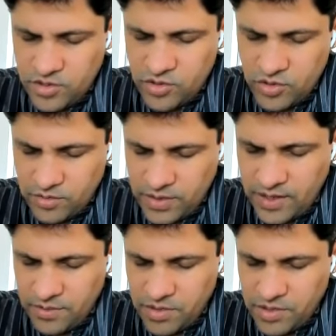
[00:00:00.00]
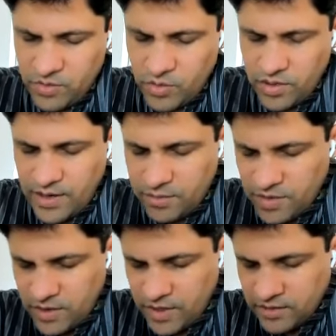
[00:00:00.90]
Shouldn't be happening. What will
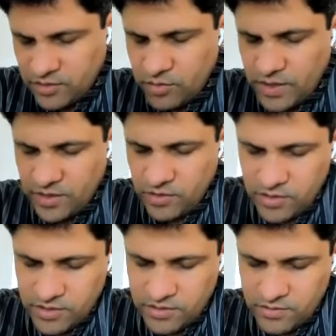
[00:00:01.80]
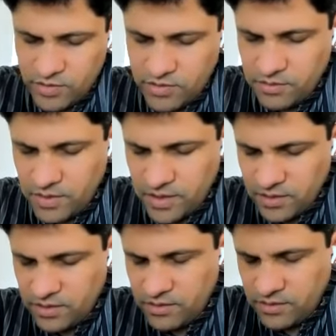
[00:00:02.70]
happen next? Oh my goodness. What does it
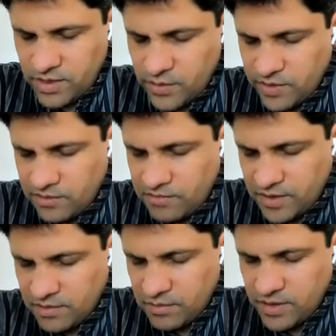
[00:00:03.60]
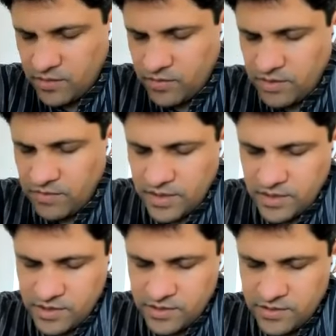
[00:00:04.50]
mean? How will it affect me? How will it
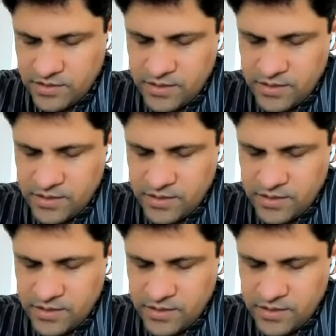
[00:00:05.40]
affect us?